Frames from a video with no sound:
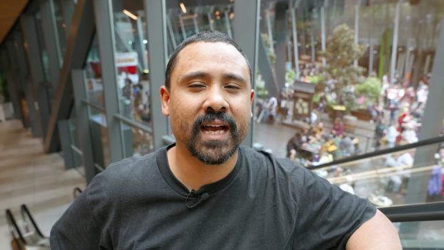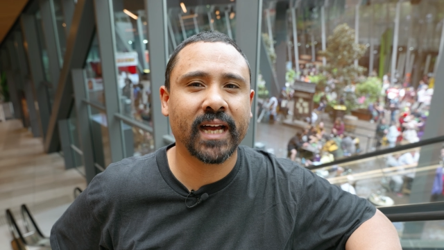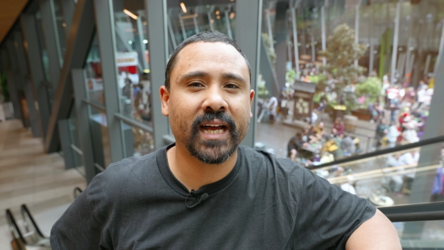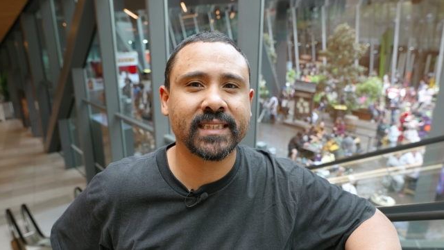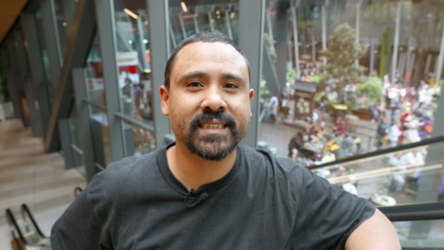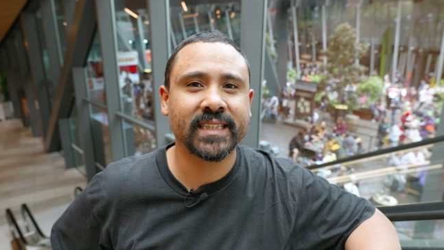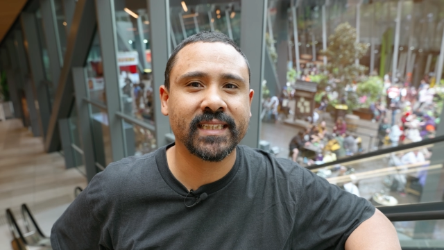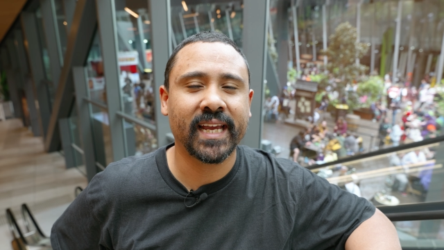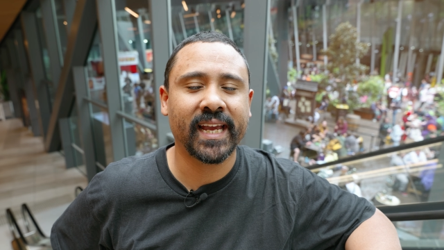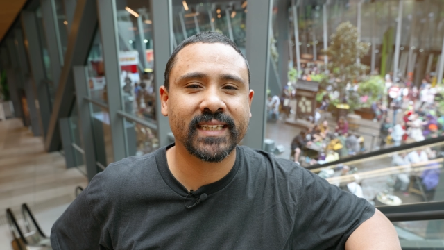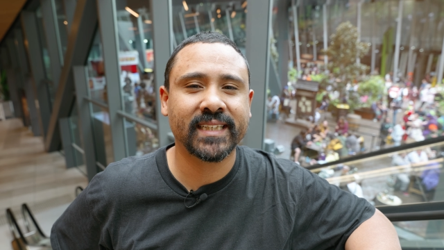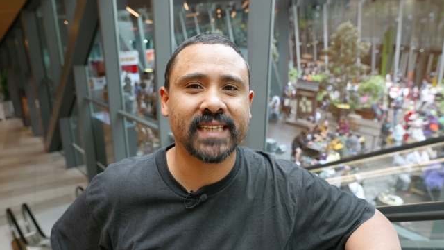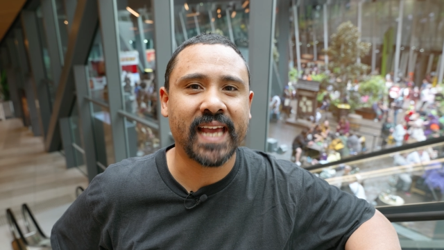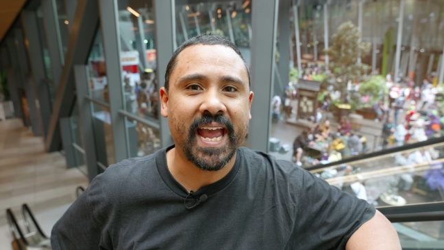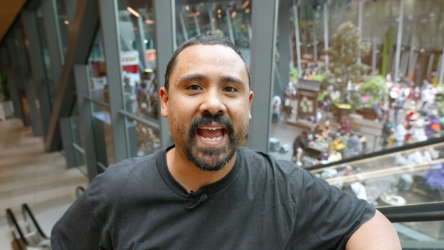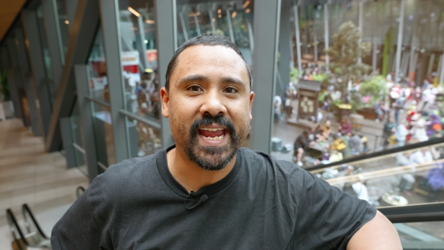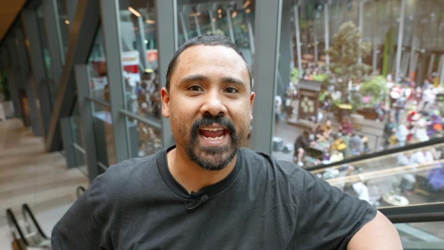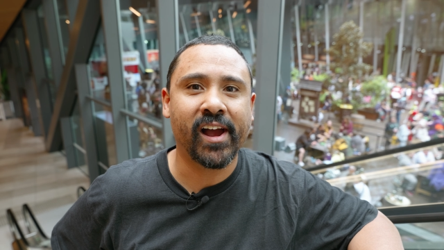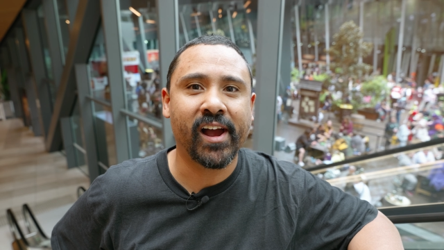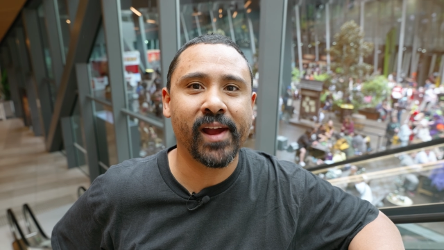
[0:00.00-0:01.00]
RTX
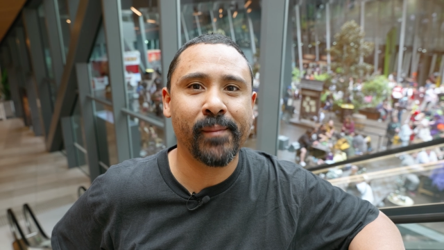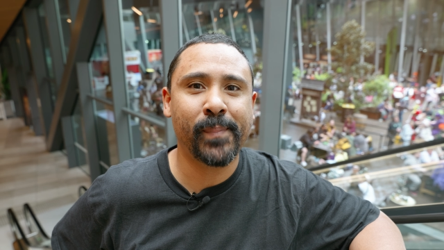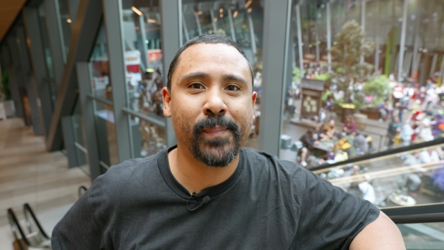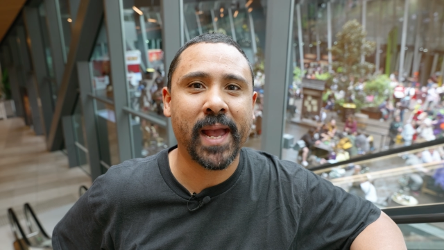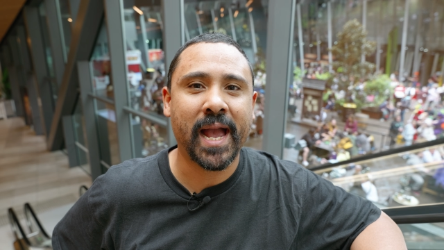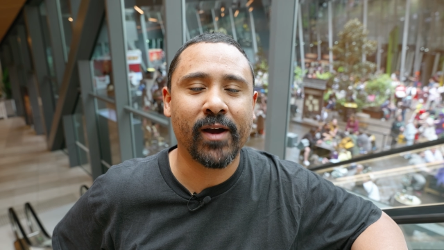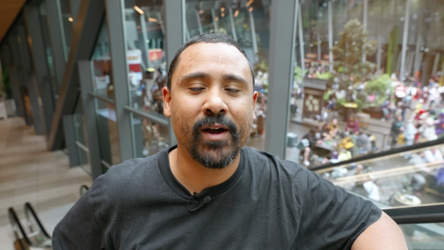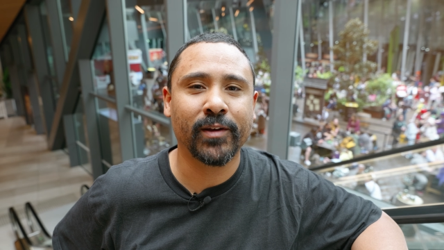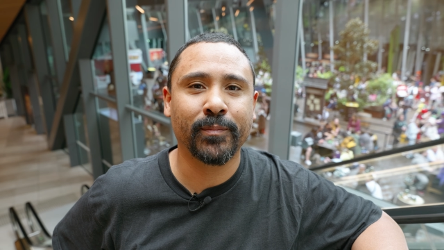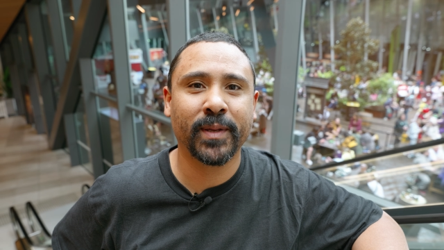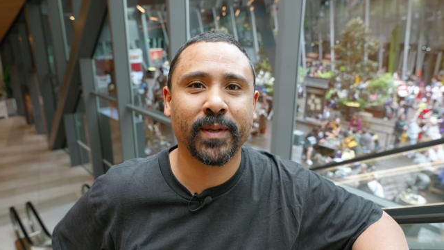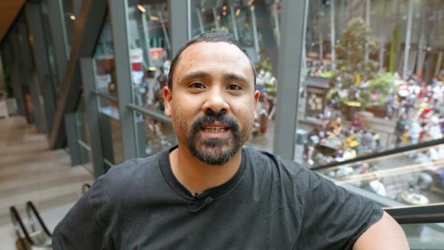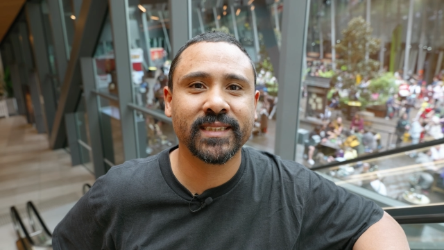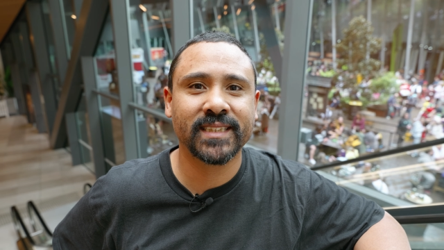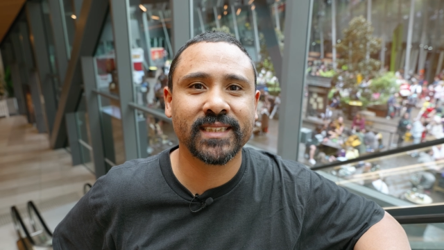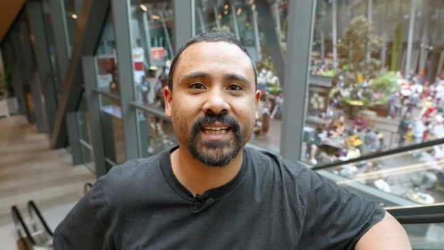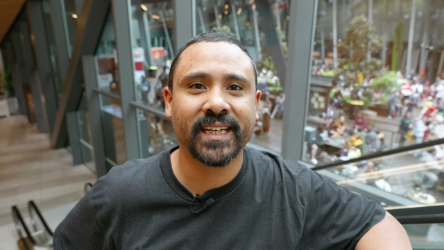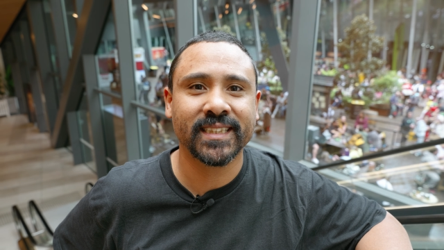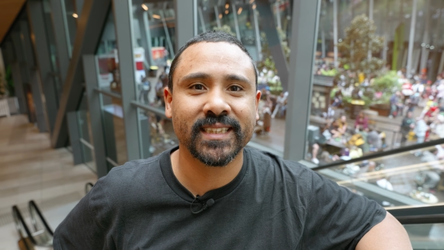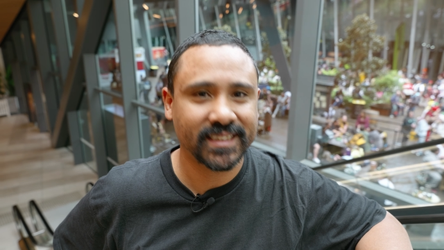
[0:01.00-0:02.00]
AI powered
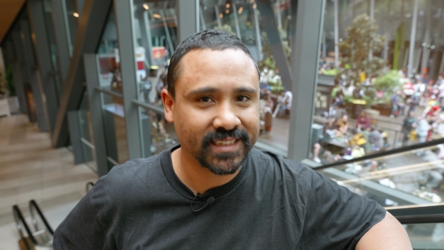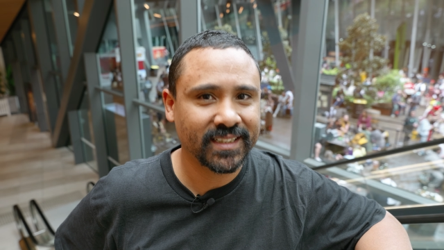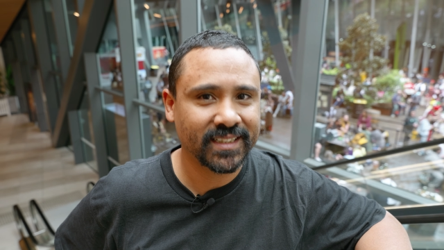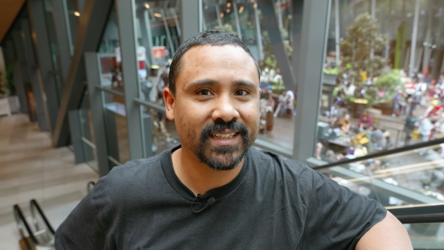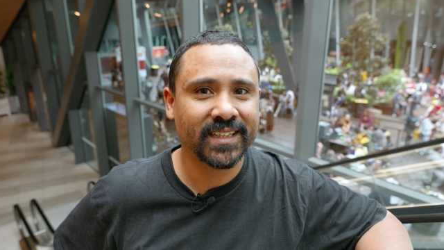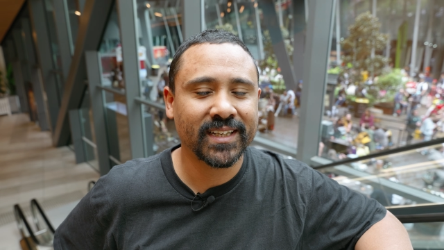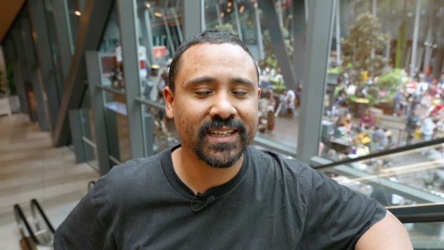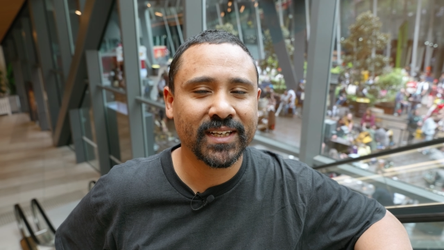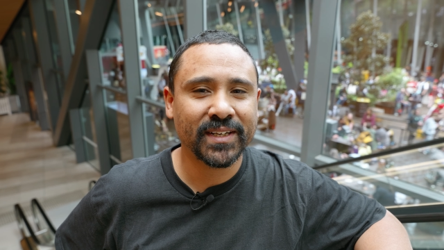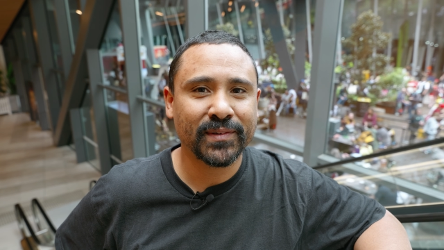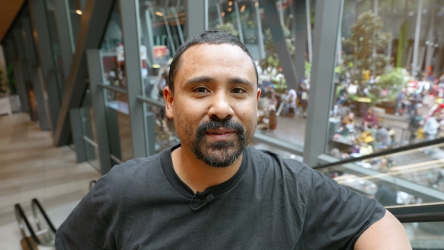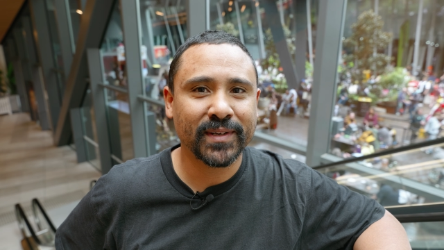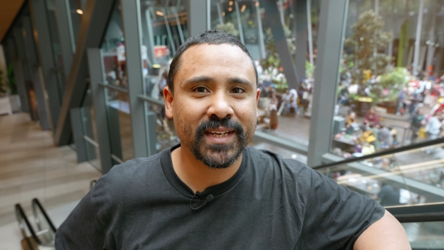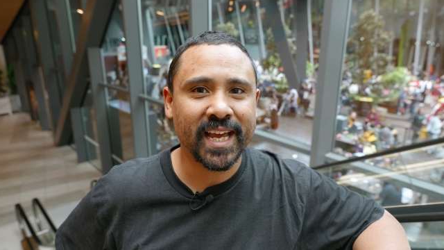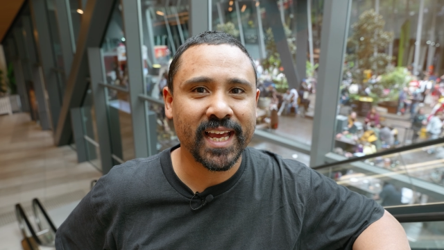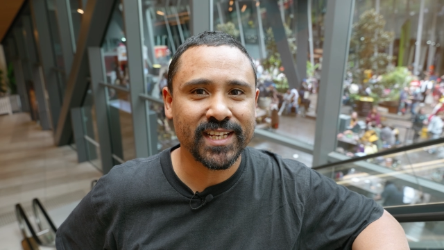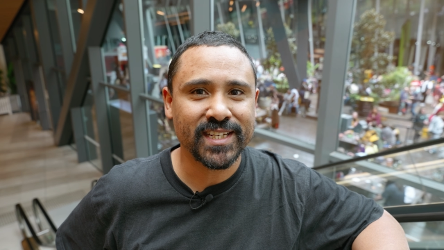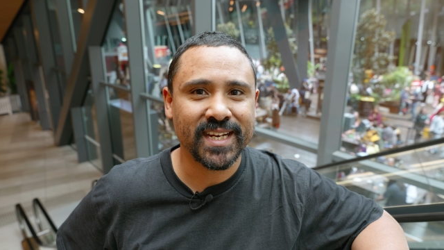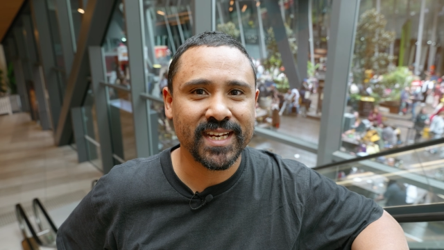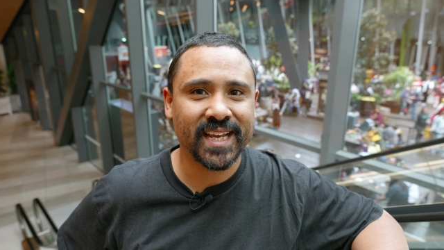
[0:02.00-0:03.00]
PCs. We'll
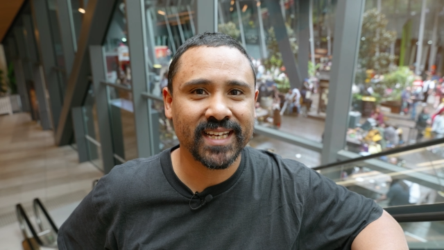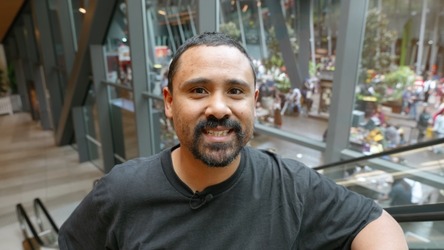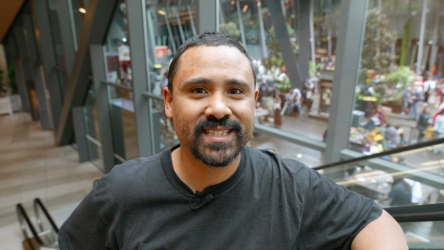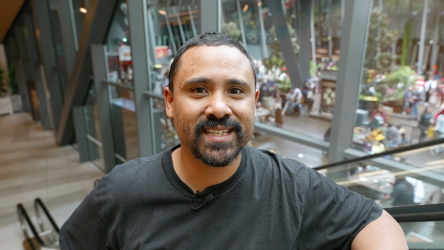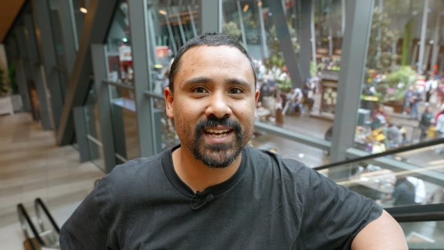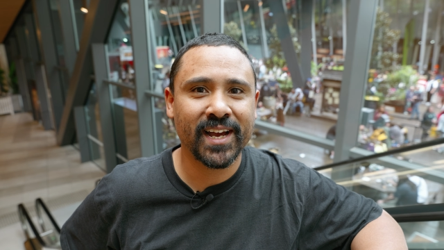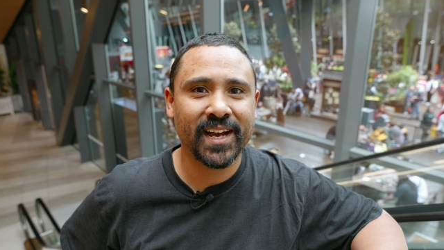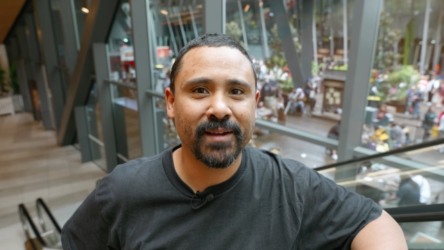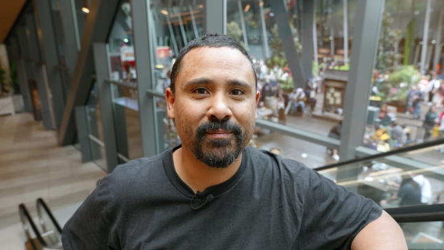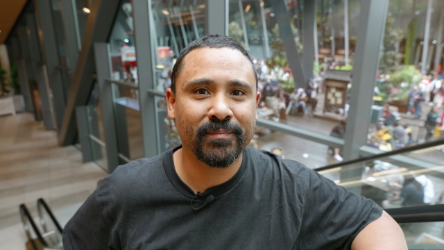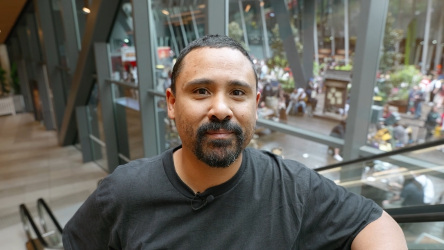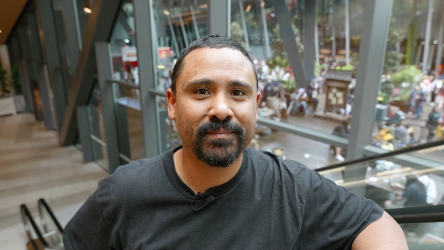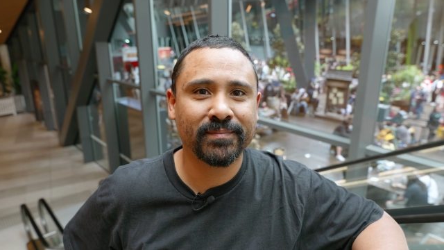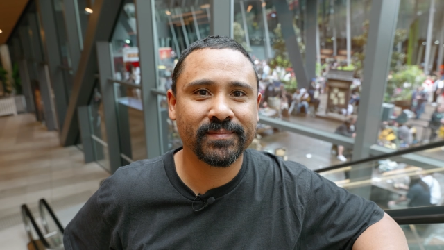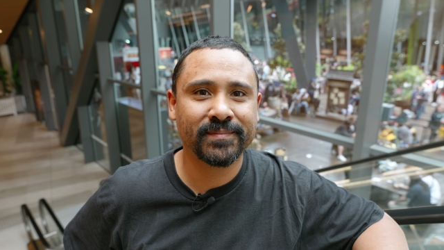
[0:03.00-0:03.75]
catch you next time.